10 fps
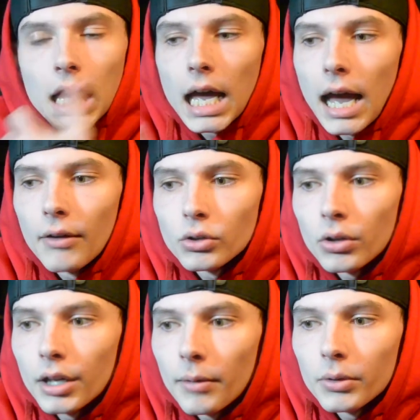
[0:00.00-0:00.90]
I was
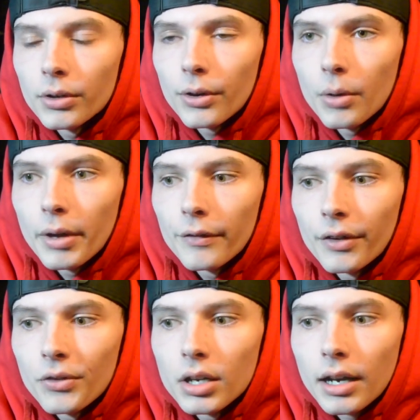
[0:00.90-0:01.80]
only able to go about
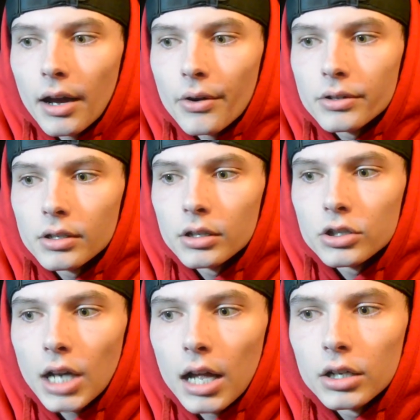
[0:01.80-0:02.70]
15 hours into
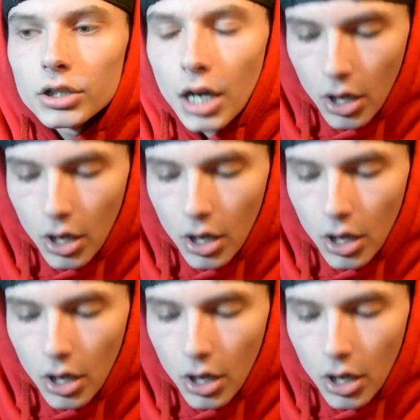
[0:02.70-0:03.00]
this challenge.